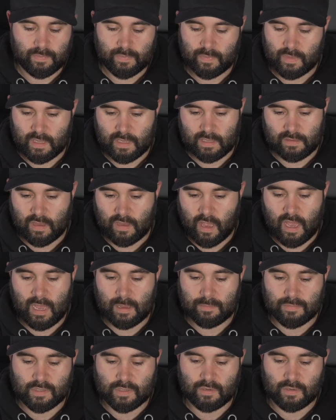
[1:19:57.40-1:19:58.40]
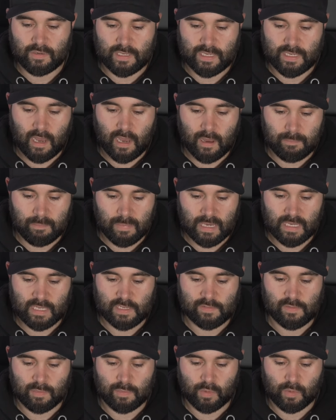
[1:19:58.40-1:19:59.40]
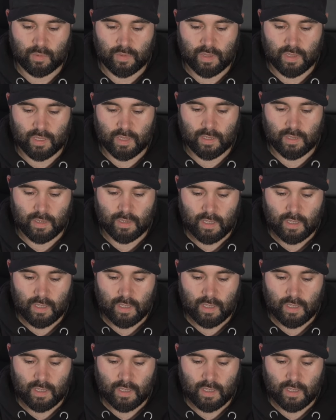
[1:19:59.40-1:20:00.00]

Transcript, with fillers: it's absolutely unbelievable, the